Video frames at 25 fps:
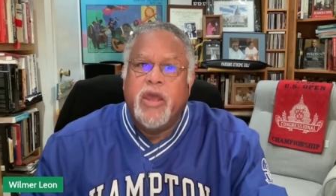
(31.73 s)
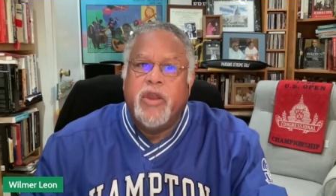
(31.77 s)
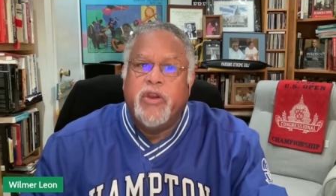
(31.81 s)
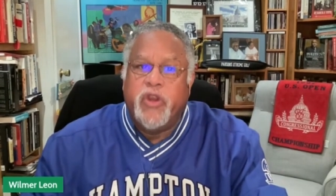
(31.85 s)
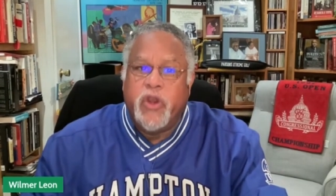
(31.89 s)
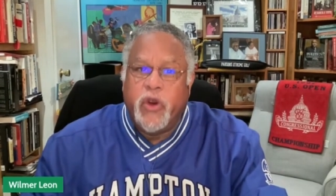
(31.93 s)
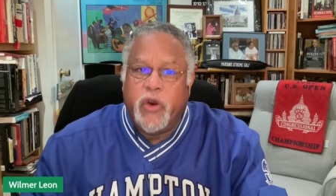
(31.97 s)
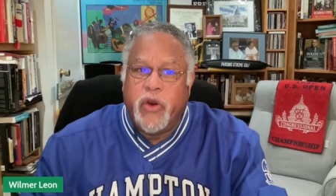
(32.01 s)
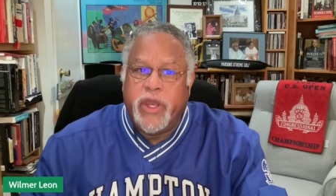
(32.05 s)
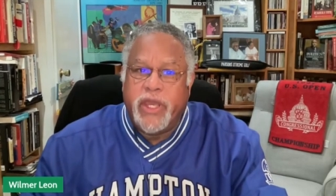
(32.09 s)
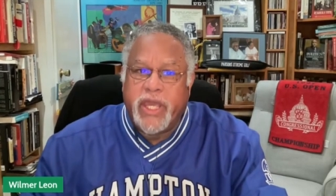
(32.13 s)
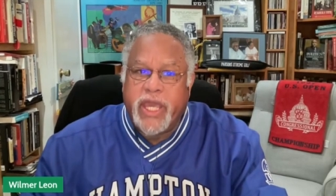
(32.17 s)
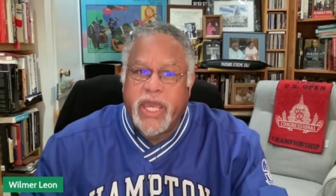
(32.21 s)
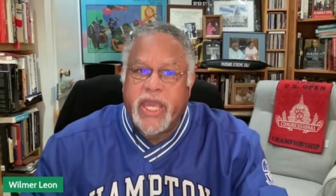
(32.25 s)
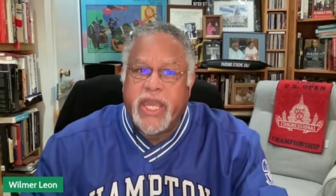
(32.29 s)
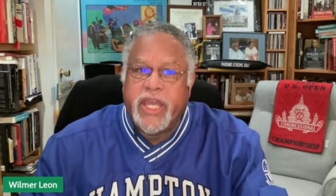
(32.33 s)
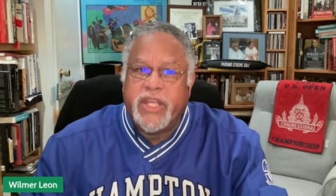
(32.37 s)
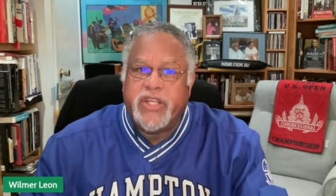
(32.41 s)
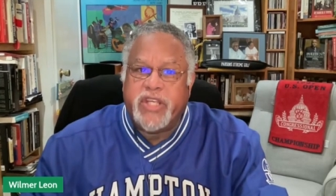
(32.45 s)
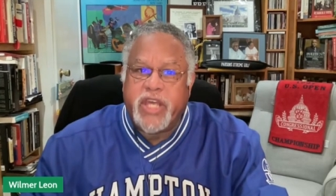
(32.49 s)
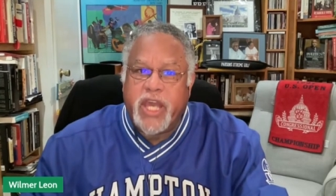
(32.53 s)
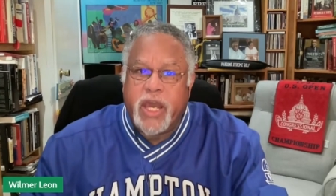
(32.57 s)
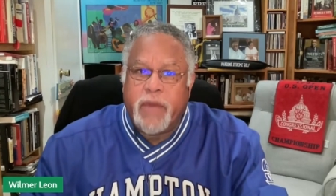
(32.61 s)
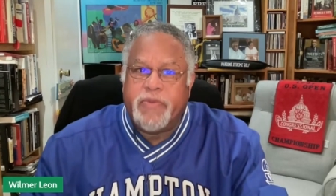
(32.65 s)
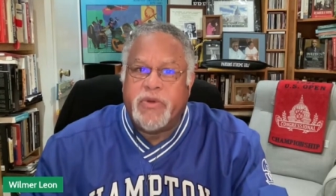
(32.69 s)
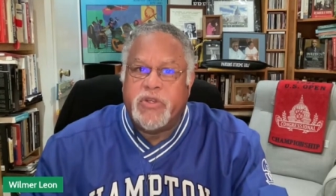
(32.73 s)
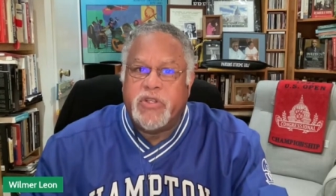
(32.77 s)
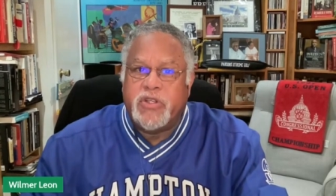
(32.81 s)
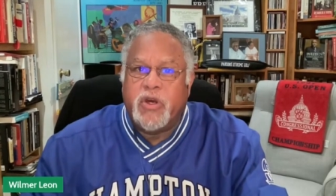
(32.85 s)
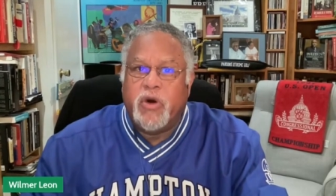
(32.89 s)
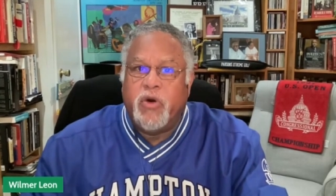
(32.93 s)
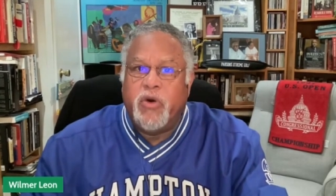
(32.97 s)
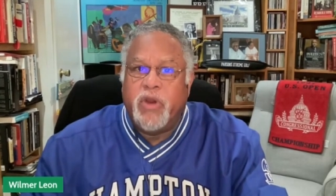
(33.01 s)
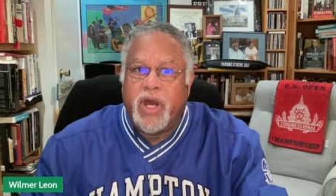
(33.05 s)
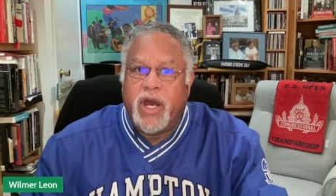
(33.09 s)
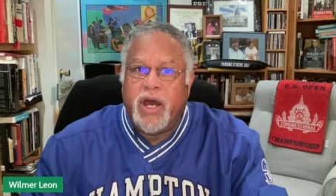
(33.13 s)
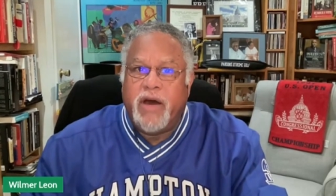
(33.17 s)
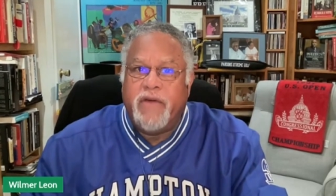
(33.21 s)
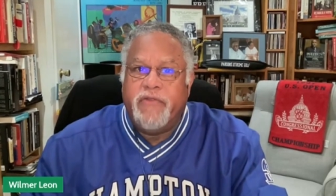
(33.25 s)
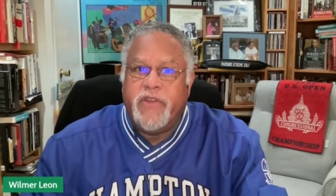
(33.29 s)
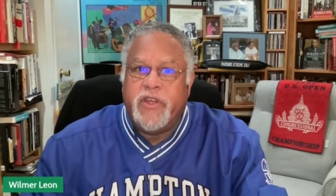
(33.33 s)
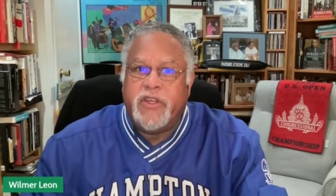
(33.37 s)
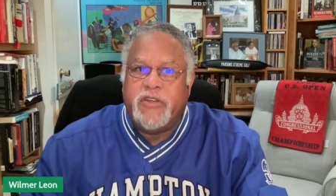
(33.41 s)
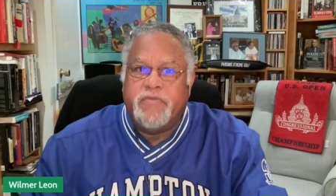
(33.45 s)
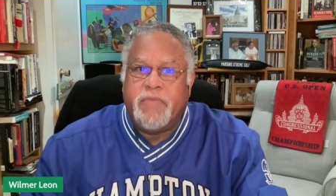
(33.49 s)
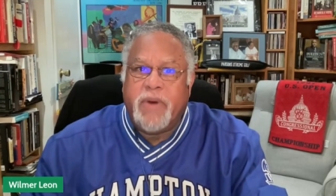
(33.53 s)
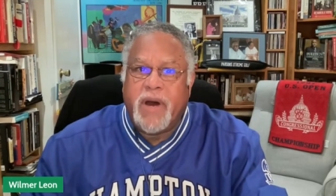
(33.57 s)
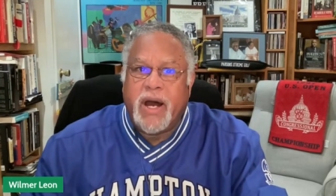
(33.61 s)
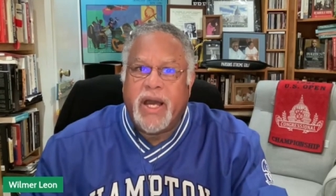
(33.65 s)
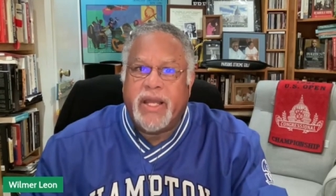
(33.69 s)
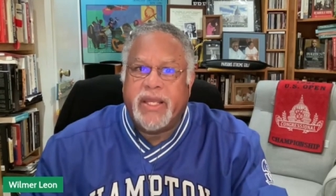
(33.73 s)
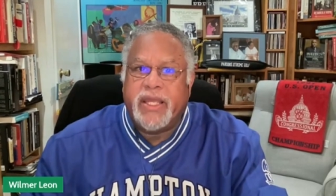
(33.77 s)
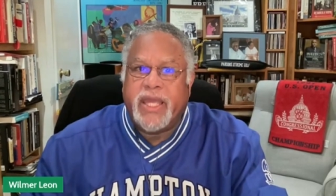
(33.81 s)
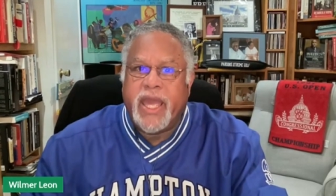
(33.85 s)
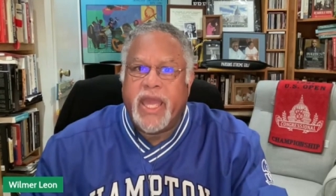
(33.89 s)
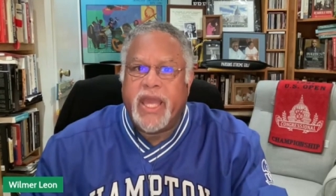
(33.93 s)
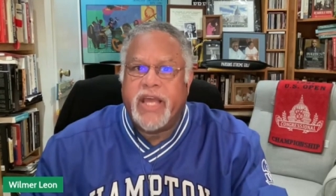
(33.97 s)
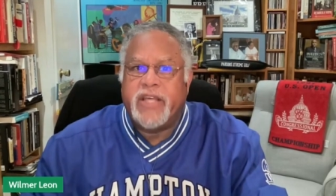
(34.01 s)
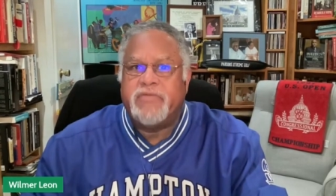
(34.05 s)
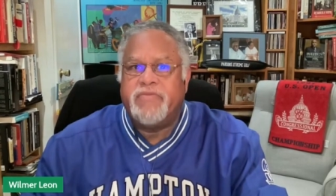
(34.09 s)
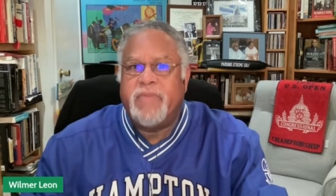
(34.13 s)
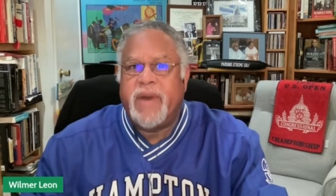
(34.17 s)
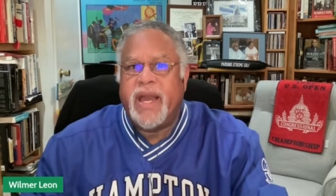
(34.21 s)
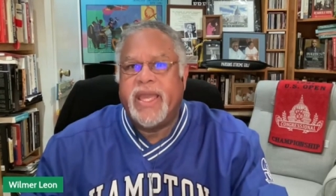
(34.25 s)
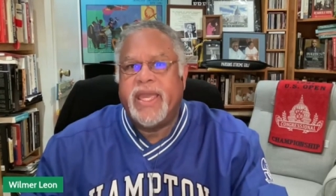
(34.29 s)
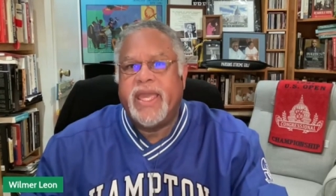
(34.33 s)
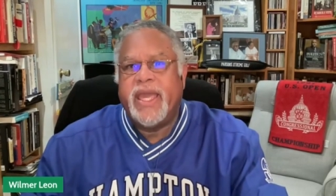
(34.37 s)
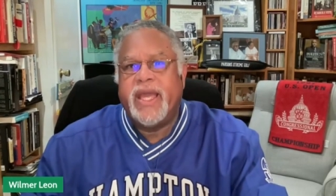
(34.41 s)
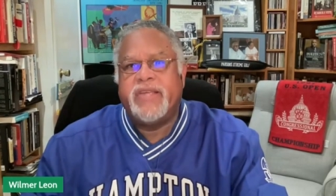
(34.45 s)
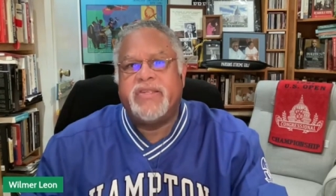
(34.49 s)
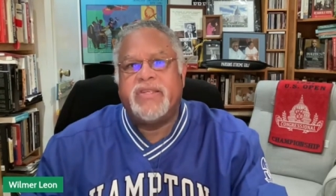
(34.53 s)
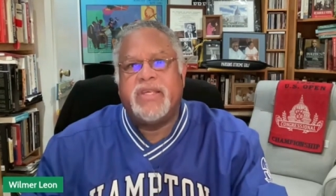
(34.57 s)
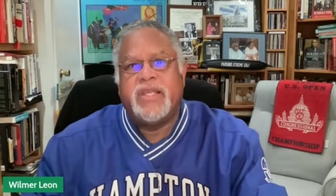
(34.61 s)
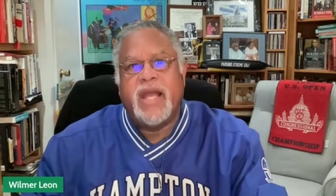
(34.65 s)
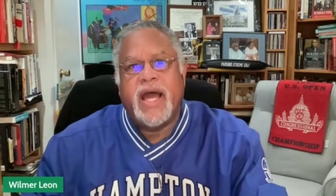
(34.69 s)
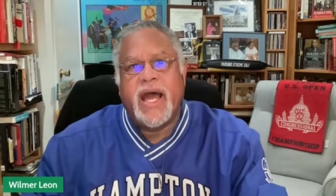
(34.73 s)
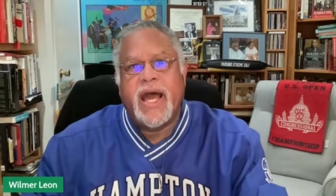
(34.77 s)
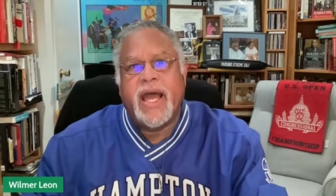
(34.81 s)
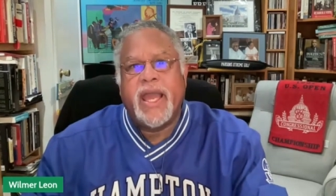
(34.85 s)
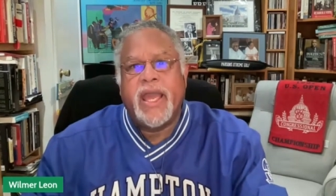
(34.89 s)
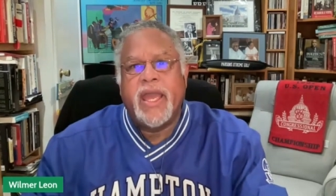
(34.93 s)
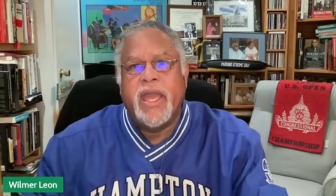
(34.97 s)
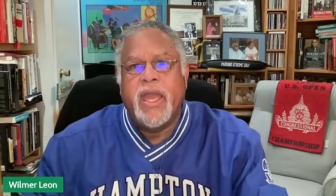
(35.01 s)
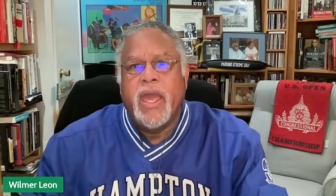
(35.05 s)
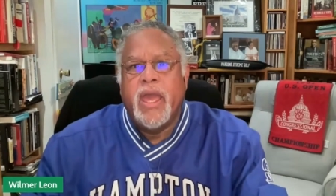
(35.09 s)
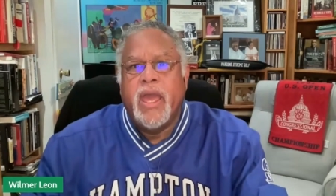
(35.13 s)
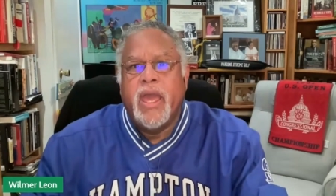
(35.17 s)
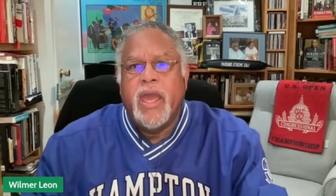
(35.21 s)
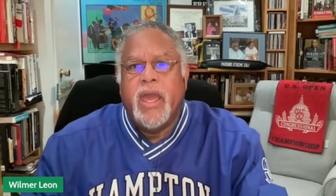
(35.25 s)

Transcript: During each episode of this podcast, my guest and I